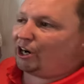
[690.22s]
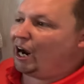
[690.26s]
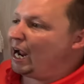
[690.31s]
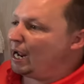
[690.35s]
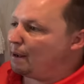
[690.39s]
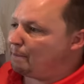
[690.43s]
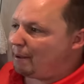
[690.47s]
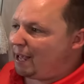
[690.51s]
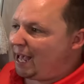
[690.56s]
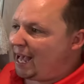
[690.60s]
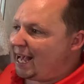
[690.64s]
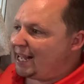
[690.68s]
their
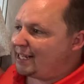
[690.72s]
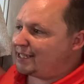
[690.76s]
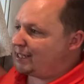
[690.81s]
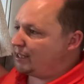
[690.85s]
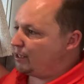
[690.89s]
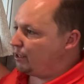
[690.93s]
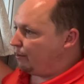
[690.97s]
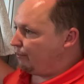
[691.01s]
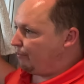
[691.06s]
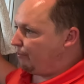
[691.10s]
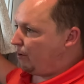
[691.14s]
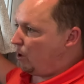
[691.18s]
iPads
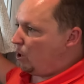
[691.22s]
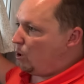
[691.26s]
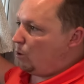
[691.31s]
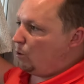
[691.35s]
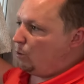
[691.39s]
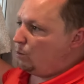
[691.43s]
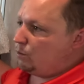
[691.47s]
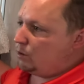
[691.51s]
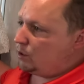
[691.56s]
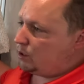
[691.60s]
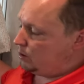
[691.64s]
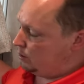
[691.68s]
and their
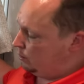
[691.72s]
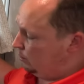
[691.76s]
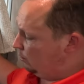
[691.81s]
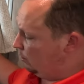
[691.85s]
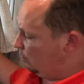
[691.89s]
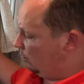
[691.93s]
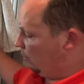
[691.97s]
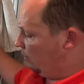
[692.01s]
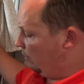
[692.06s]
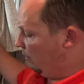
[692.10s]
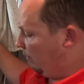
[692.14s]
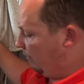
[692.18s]
phones.
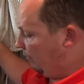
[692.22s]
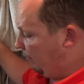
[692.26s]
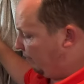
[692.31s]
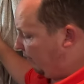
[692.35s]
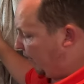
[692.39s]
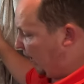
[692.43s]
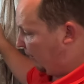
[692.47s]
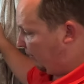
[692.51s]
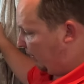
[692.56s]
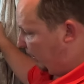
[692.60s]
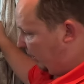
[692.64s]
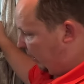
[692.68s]

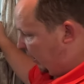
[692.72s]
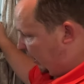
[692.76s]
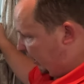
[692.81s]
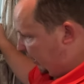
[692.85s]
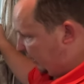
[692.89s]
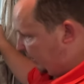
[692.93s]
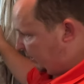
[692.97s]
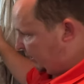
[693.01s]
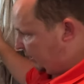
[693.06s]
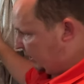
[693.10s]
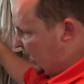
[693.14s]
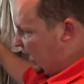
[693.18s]
Very
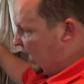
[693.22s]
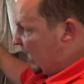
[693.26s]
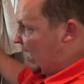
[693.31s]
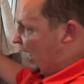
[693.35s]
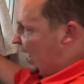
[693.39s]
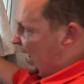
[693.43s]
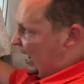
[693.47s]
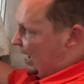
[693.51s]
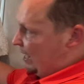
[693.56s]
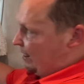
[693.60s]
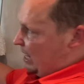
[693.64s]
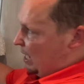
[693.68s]
nice. Yep.
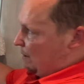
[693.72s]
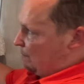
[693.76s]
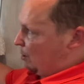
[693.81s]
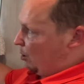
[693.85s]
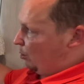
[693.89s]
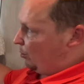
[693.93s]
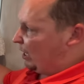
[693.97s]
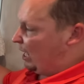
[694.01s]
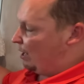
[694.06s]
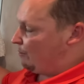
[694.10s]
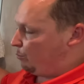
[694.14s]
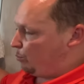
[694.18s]
And they
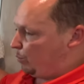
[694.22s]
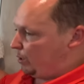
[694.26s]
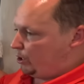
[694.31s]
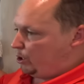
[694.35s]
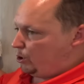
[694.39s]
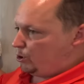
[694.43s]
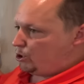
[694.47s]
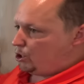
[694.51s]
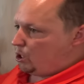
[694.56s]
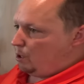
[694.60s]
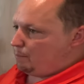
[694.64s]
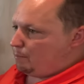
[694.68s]
both have
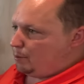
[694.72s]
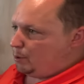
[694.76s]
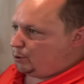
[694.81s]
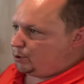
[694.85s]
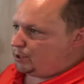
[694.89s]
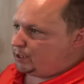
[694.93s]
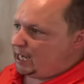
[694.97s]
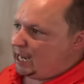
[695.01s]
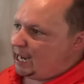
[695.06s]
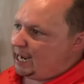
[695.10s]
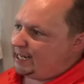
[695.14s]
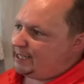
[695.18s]
windows on
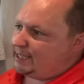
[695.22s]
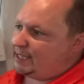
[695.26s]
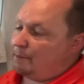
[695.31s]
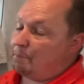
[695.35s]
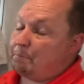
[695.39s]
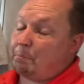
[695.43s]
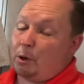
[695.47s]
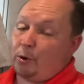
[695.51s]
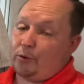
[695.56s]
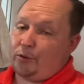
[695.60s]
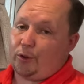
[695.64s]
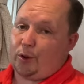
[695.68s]
both sides,
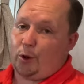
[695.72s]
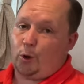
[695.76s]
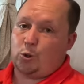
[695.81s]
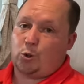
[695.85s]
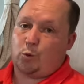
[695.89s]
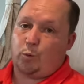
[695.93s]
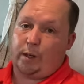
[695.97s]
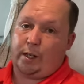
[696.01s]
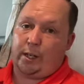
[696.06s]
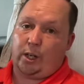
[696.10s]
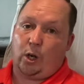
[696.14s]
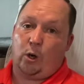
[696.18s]
and both of
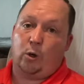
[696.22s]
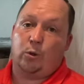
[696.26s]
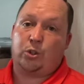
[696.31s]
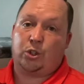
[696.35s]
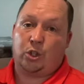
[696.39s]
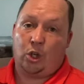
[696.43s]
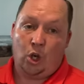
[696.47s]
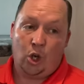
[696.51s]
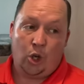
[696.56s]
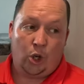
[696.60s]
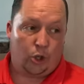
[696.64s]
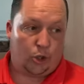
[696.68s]
those
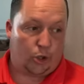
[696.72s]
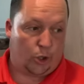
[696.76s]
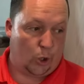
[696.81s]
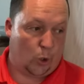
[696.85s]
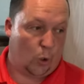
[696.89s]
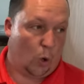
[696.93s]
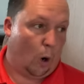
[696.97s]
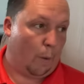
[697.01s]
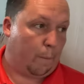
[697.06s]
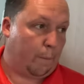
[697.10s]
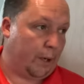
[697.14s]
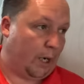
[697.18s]
windows
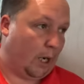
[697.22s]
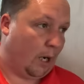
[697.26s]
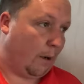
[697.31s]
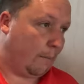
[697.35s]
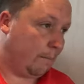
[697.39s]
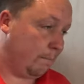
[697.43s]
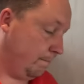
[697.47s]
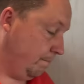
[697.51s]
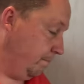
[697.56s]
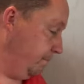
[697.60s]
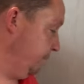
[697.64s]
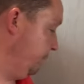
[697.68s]
do open
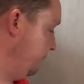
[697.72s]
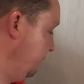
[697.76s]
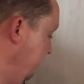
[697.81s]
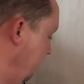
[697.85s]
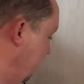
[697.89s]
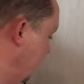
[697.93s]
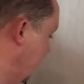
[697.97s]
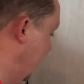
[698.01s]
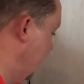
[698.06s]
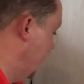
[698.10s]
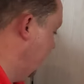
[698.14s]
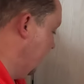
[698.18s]
up.
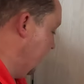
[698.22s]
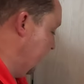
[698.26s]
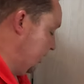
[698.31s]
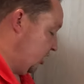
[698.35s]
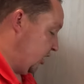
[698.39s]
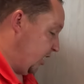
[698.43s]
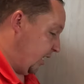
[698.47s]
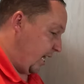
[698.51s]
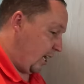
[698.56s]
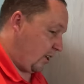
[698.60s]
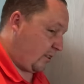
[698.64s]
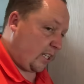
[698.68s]
Okay.
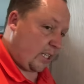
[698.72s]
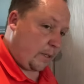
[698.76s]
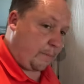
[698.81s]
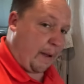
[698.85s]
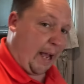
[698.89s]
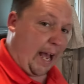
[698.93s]
Let's check out this